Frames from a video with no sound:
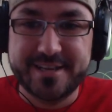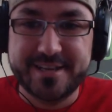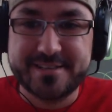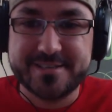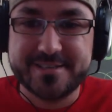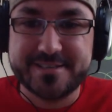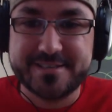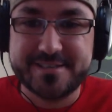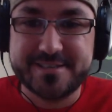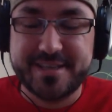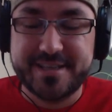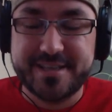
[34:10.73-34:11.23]

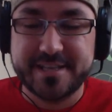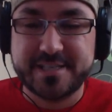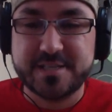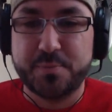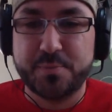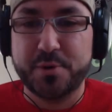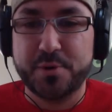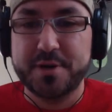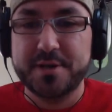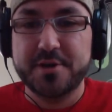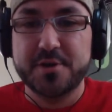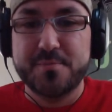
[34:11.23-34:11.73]
that's that's a
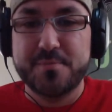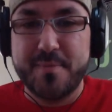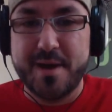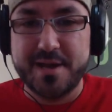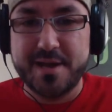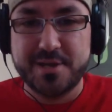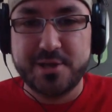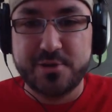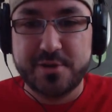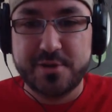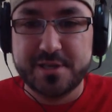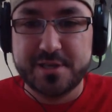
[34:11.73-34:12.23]
pretty good
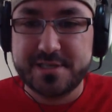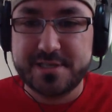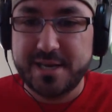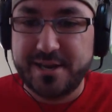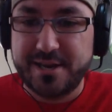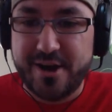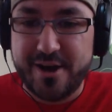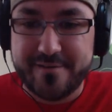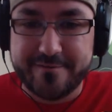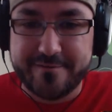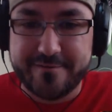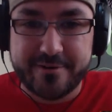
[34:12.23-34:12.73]
menu to
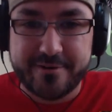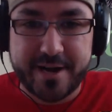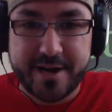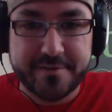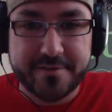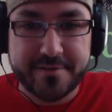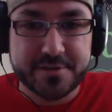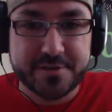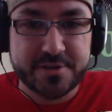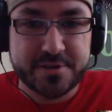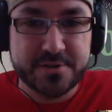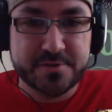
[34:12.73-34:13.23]
take on for an
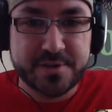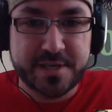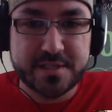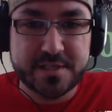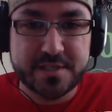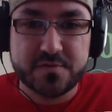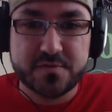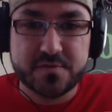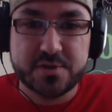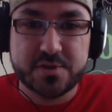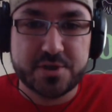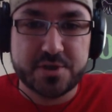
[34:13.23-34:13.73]
afternoon,
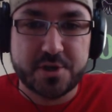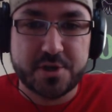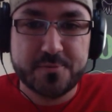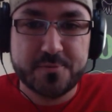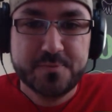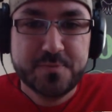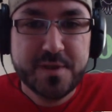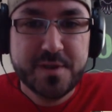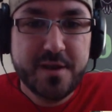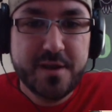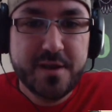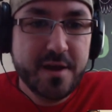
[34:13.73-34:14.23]
that's for sure.
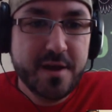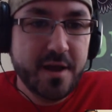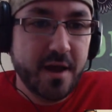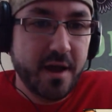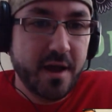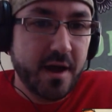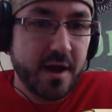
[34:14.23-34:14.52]
Yeah,